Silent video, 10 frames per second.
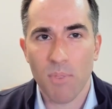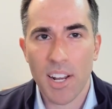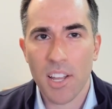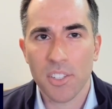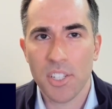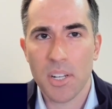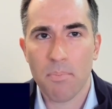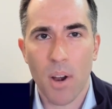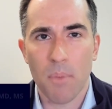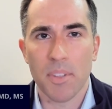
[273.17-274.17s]
radiology
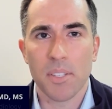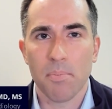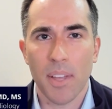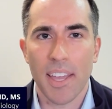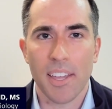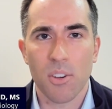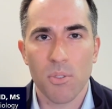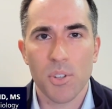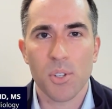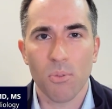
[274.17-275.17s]
departments play a
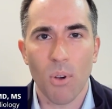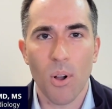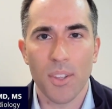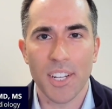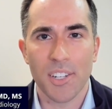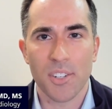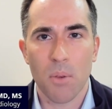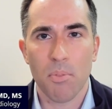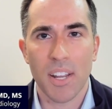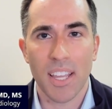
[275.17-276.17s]
crucial role in
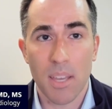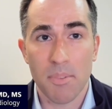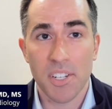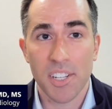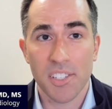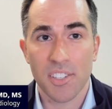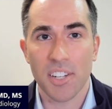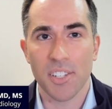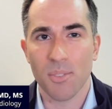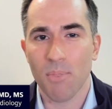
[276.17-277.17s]
interpreting images
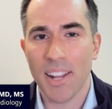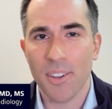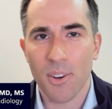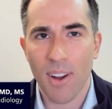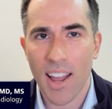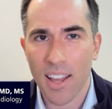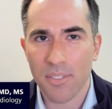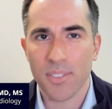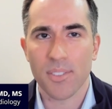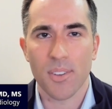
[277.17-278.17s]
such as
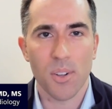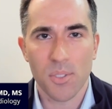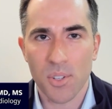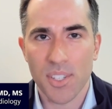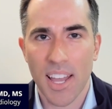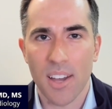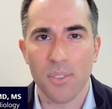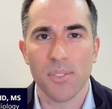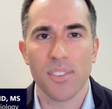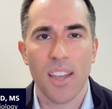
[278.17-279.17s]
radiographs,
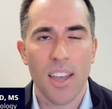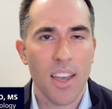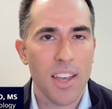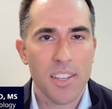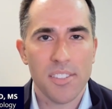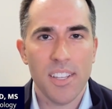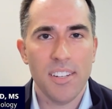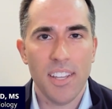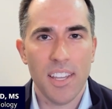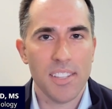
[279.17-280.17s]
ultrasounds,
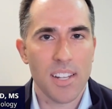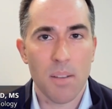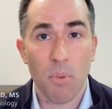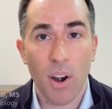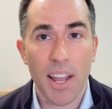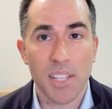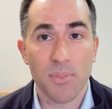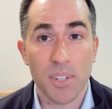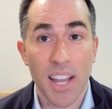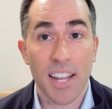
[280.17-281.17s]
CTs, and MRIs
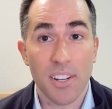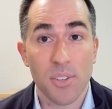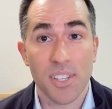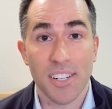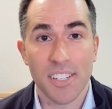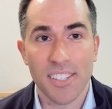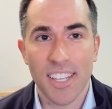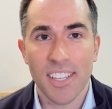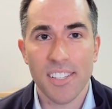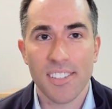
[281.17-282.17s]
for diagnosing
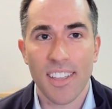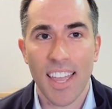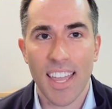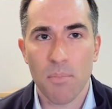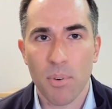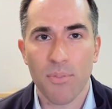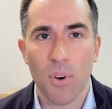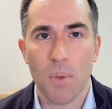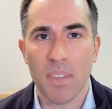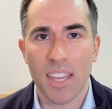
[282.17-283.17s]
disease and
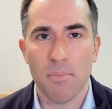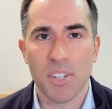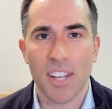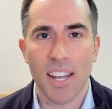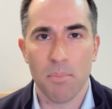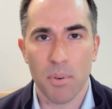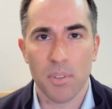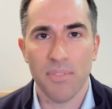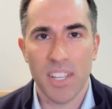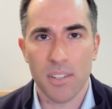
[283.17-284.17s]
performing image-guided
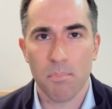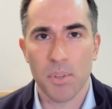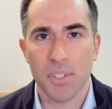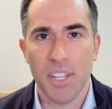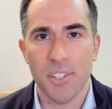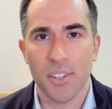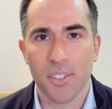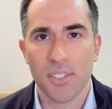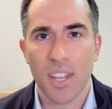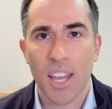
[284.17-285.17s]
procedures.